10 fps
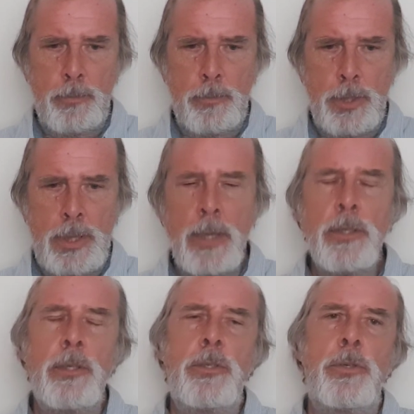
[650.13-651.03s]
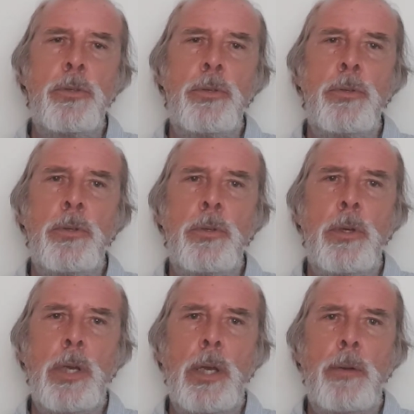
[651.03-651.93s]
started to
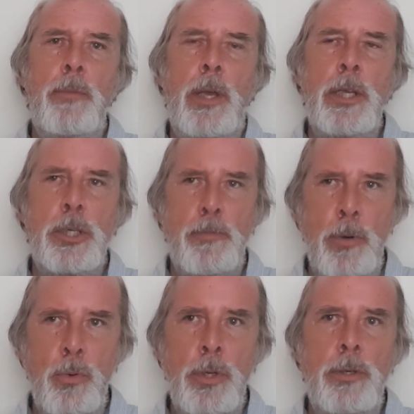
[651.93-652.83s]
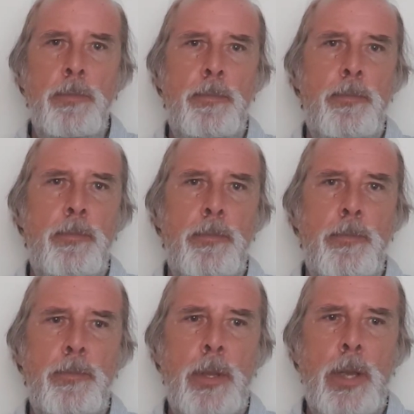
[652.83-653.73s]
explore
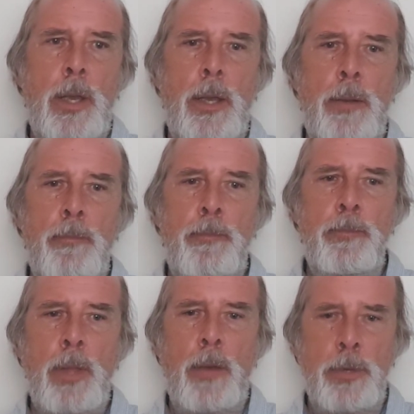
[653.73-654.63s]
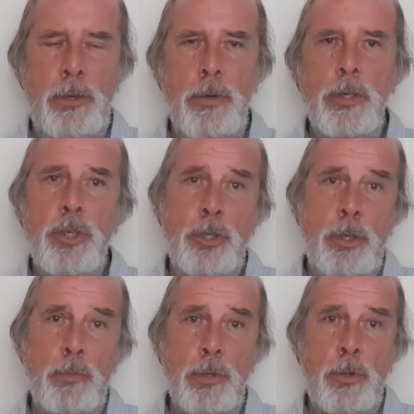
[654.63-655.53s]
having a
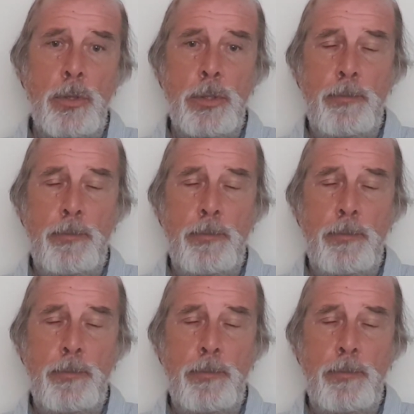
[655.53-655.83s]
relationship with God.